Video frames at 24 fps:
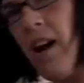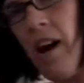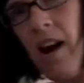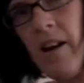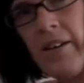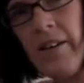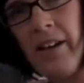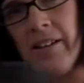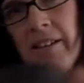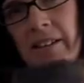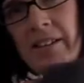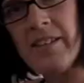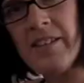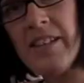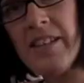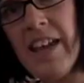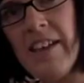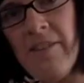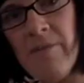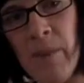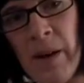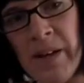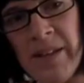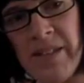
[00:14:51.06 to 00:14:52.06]
I'm going to
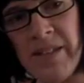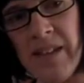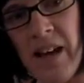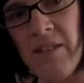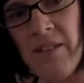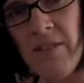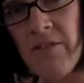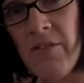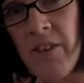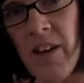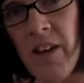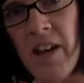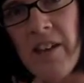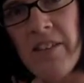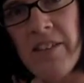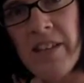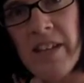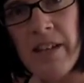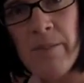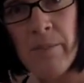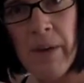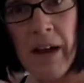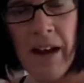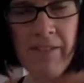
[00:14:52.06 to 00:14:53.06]
save myself the
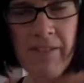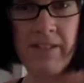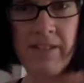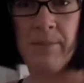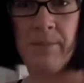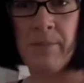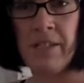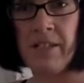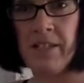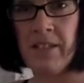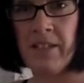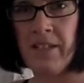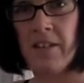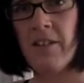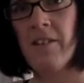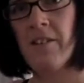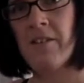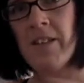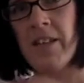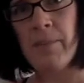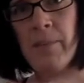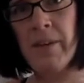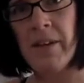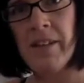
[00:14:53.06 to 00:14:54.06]
embarrassment of
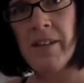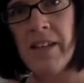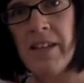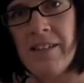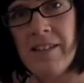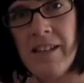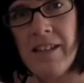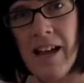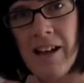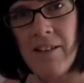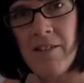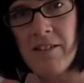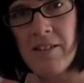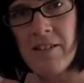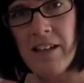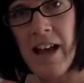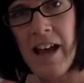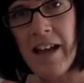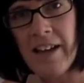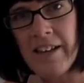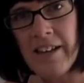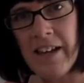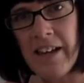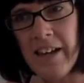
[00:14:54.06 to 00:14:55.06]
tipping these out
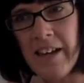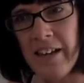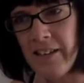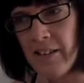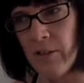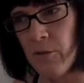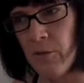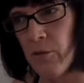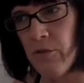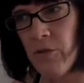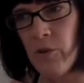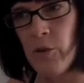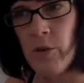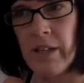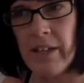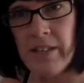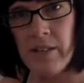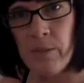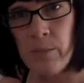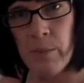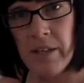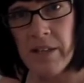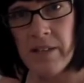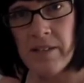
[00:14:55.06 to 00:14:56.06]
and it all falling
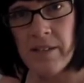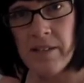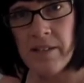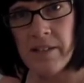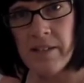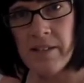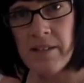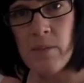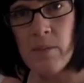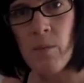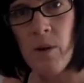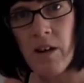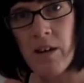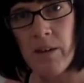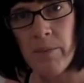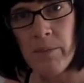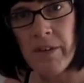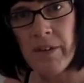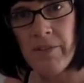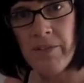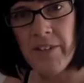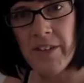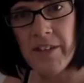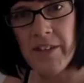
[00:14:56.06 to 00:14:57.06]
to pieces while I'm
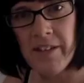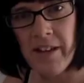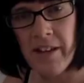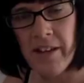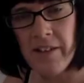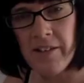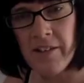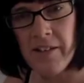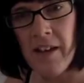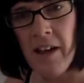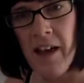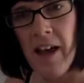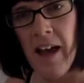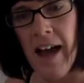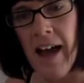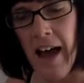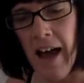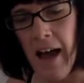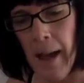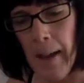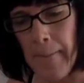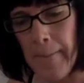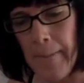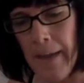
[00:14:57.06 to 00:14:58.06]
being videoed.
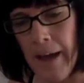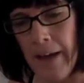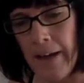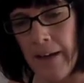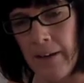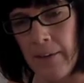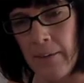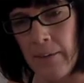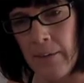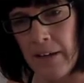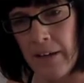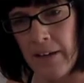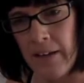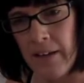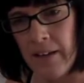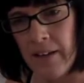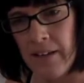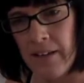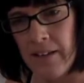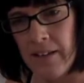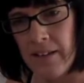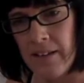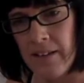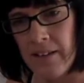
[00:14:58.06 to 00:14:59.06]
And I'm going to
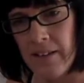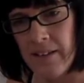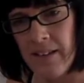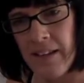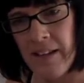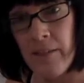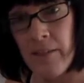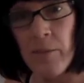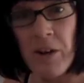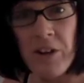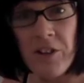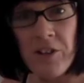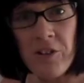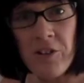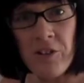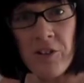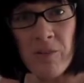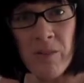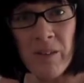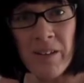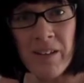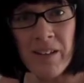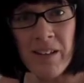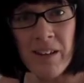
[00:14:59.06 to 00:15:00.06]
take the pressure off
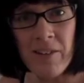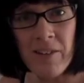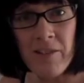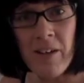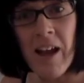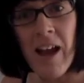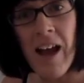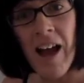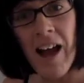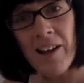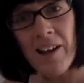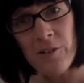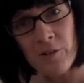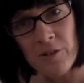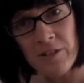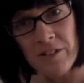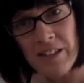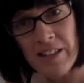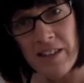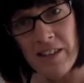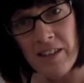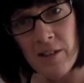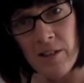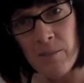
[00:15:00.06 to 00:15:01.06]
myself, and you'll
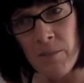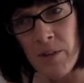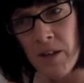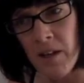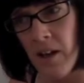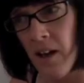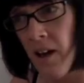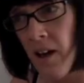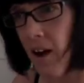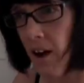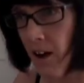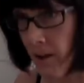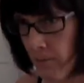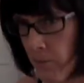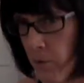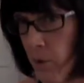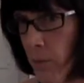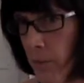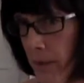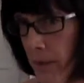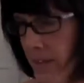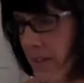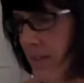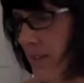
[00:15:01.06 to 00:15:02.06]
see them, I
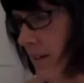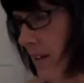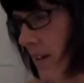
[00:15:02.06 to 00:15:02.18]
promise,